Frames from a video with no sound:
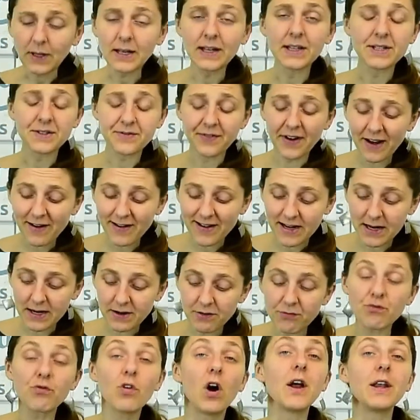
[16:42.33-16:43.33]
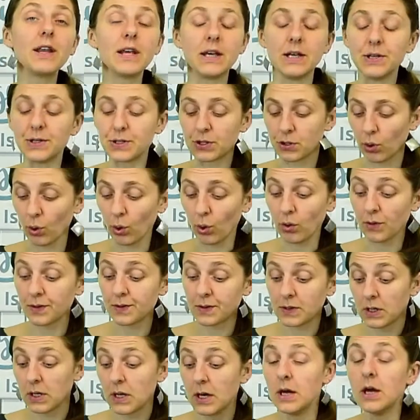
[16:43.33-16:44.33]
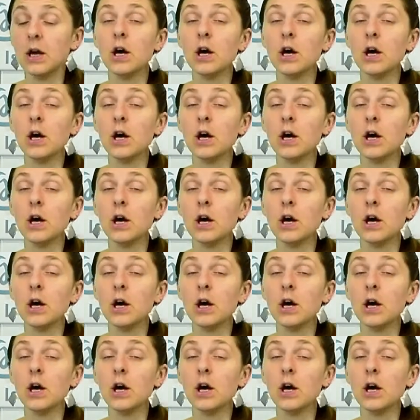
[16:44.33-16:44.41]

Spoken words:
it's very runny sauce,